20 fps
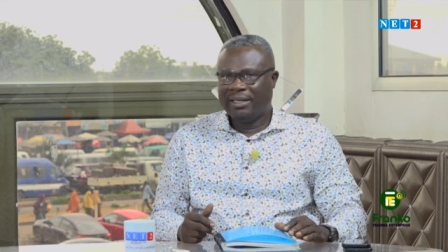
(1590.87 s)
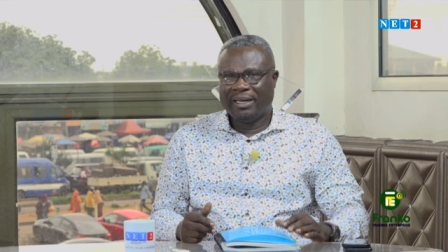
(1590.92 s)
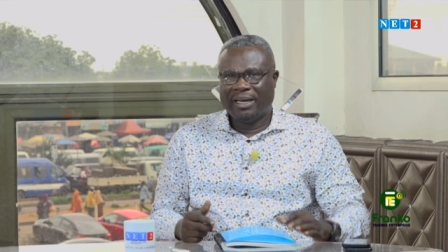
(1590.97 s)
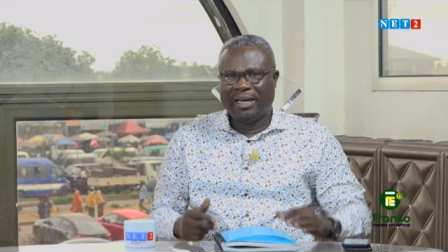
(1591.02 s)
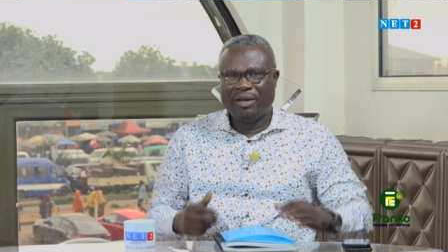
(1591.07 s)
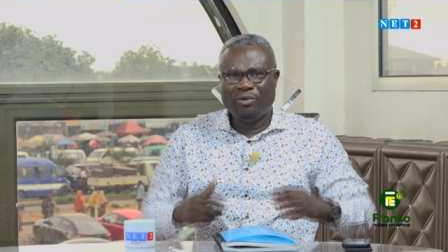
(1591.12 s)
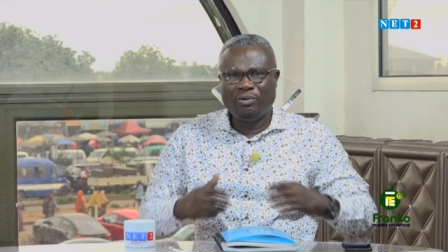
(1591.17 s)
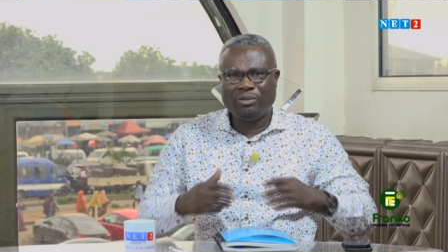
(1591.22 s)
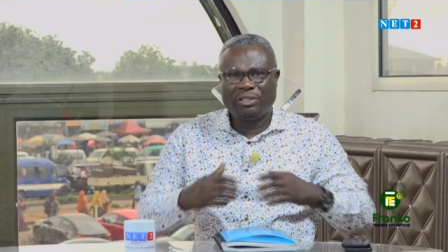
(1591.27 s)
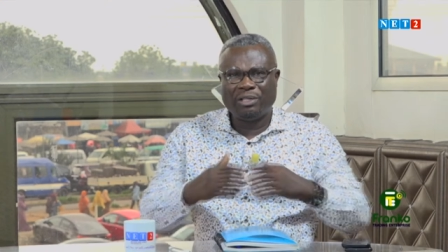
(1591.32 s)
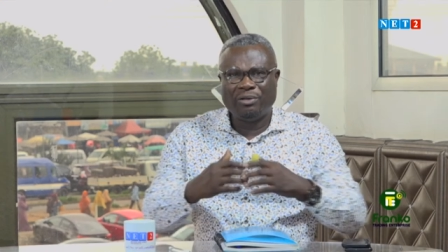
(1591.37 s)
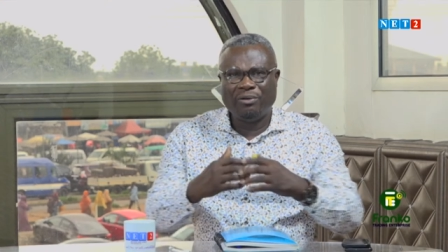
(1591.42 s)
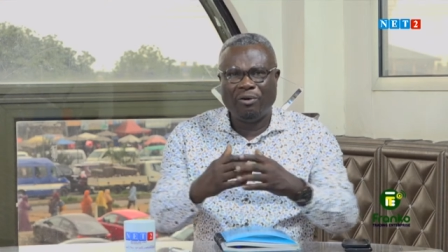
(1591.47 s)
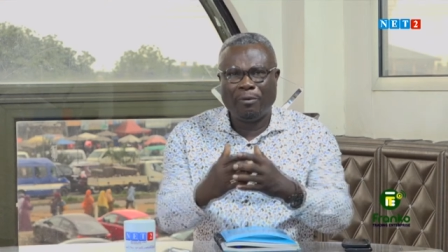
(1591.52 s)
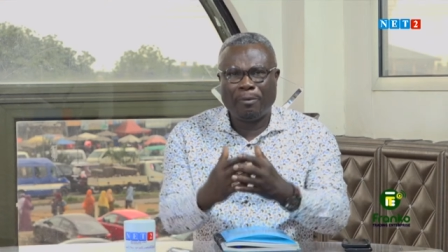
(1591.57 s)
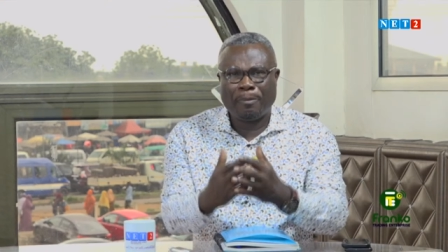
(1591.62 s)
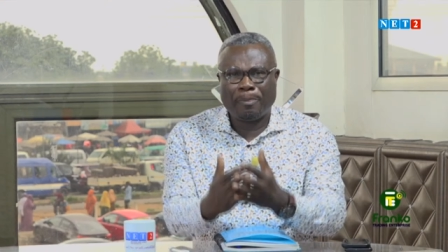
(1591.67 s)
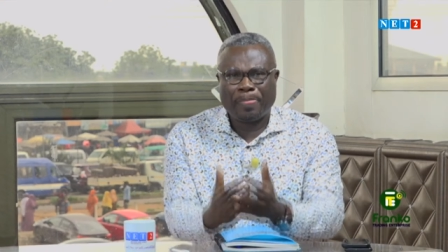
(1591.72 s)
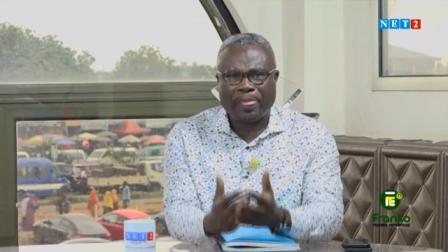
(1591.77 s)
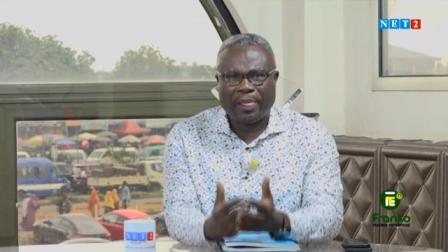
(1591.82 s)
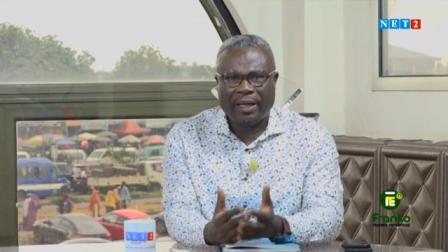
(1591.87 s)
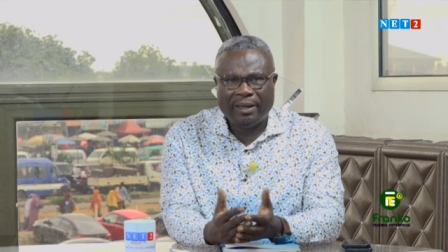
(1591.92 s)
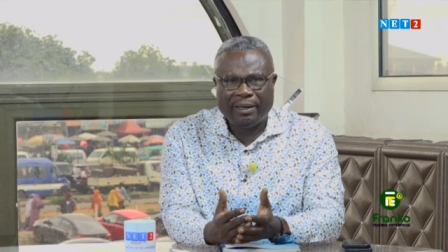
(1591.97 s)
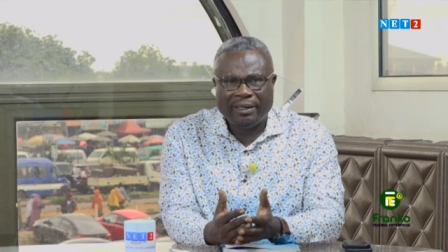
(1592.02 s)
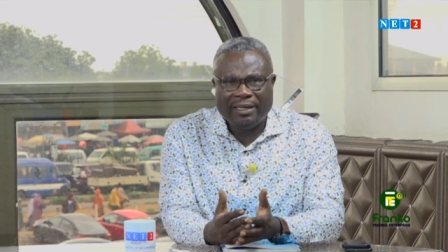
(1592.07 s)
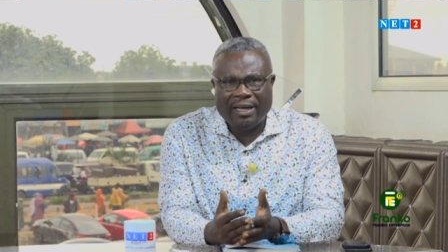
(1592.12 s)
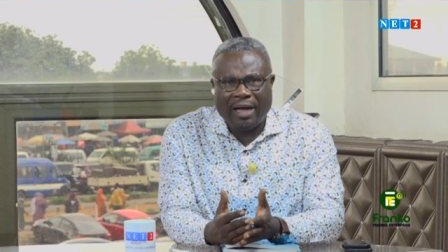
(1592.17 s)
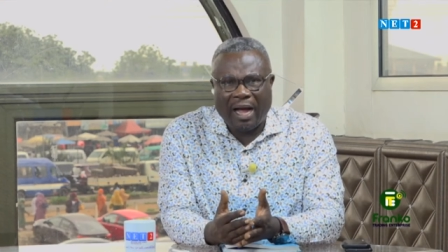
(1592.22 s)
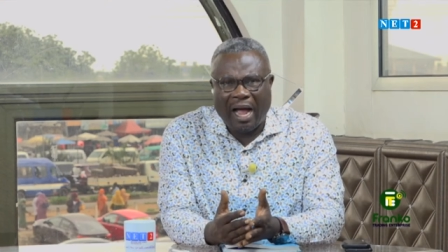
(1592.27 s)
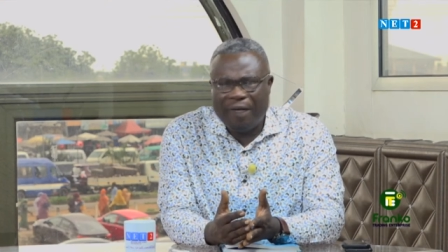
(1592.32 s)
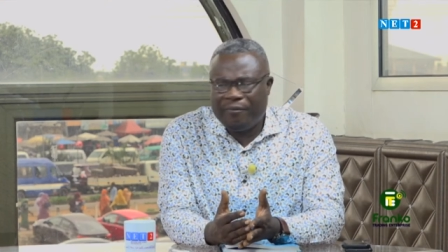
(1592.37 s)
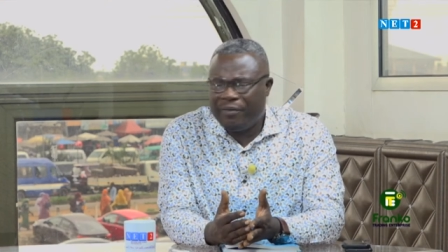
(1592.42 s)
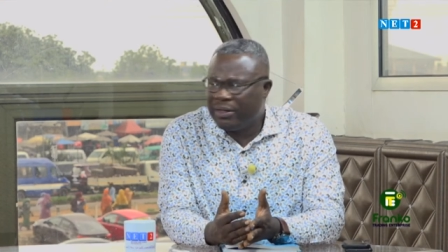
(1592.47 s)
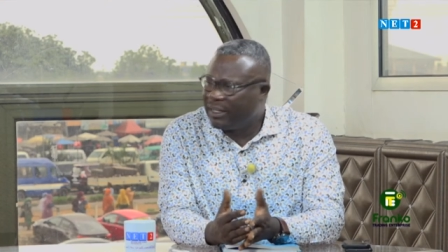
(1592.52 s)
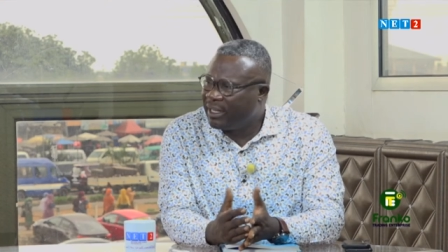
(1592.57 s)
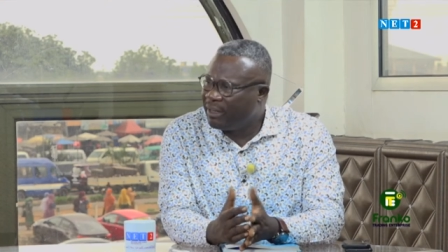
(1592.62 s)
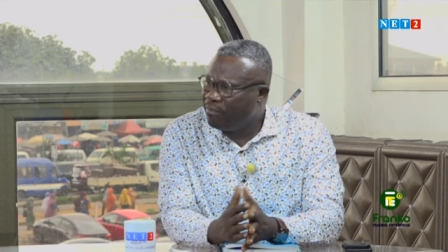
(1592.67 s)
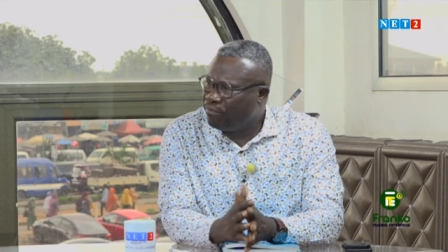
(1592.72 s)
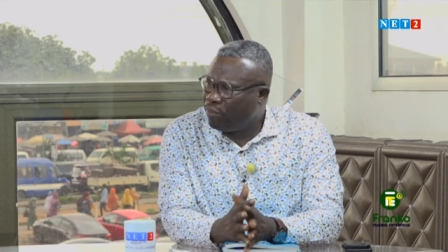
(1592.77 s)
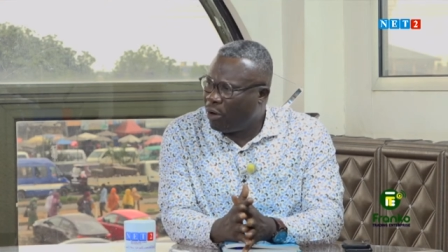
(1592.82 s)
and until
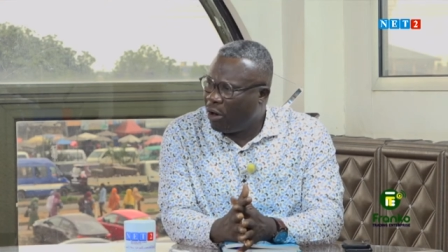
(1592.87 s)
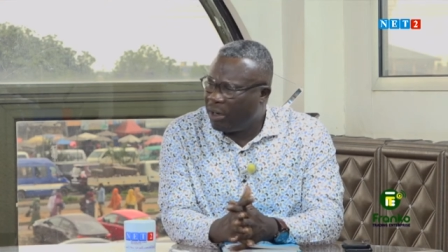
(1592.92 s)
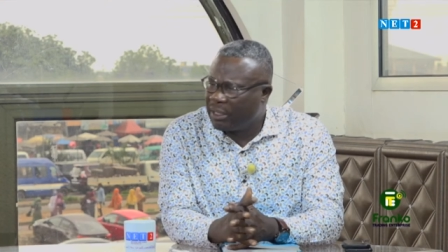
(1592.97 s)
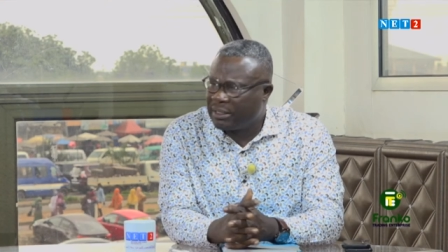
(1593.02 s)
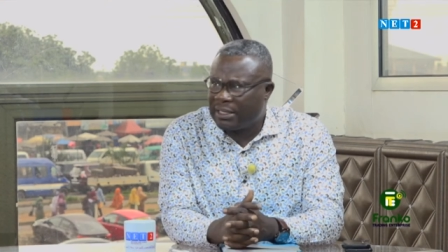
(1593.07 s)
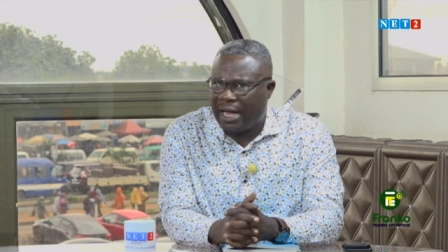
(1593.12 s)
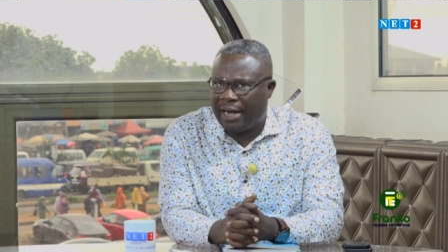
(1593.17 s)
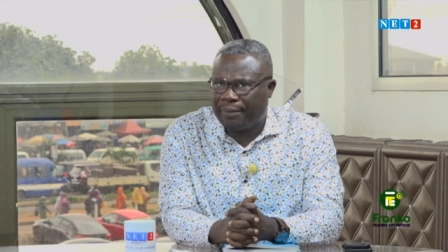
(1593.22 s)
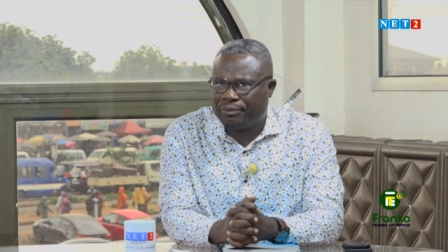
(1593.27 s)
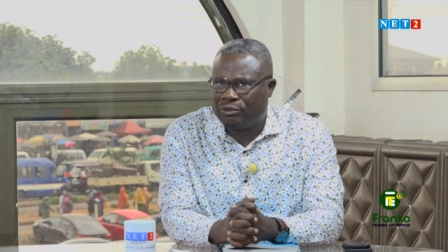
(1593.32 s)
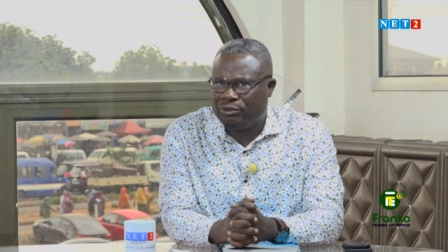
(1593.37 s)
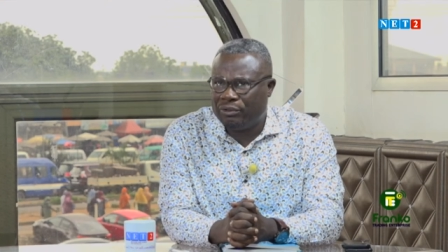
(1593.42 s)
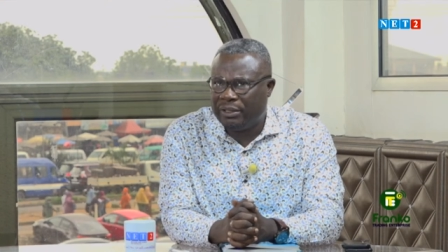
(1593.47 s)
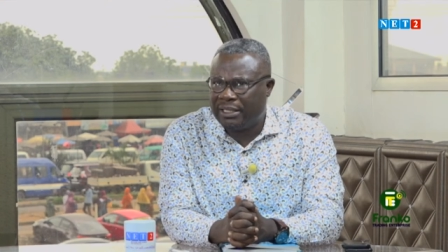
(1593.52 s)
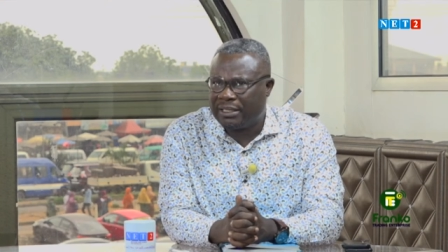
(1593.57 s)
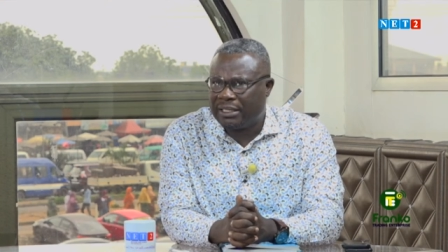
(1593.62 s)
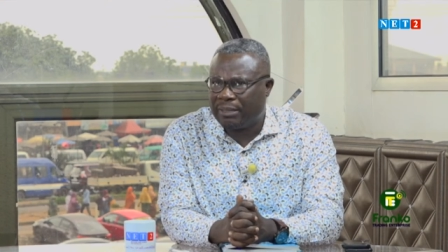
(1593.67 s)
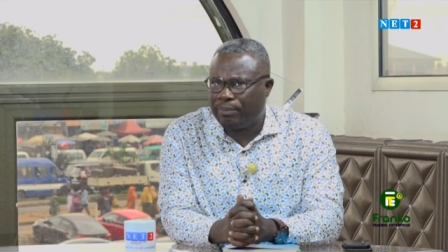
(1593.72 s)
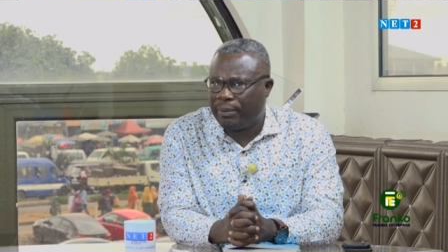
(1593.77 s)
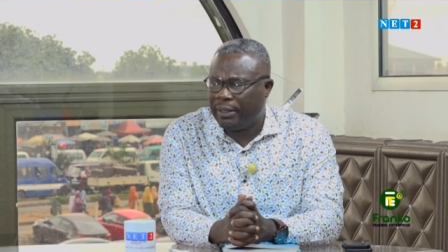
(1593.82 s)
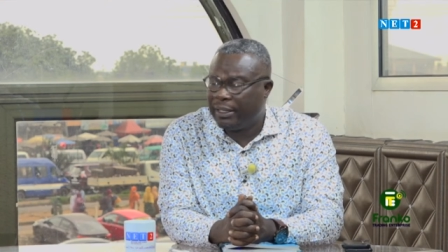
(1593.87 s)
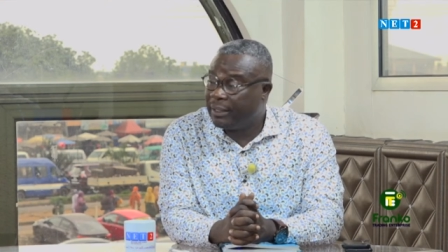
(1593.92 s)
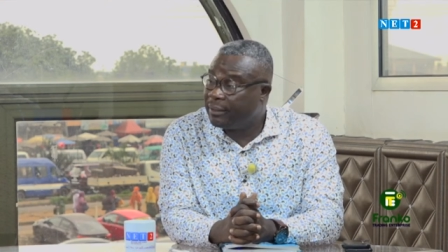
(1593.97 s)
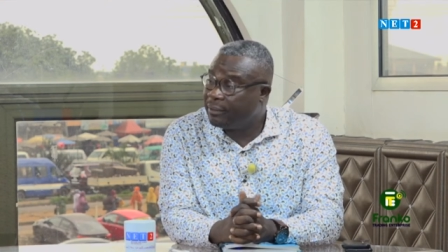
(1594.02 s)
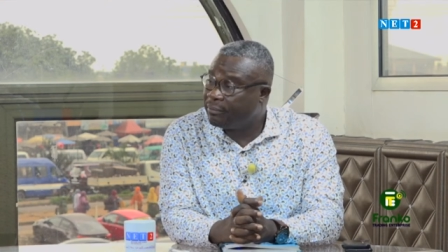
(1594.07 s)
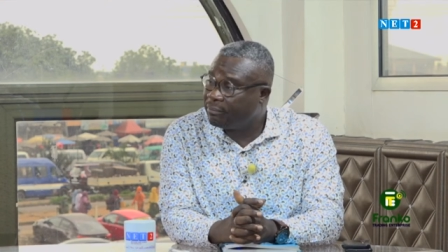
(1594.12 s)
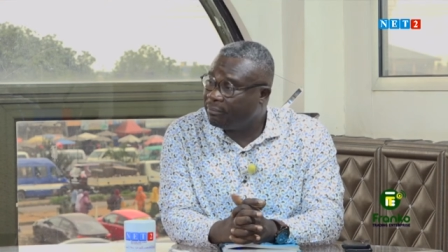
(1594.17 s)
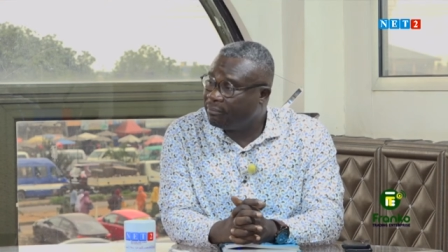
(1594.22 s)
everything boils up to discipline.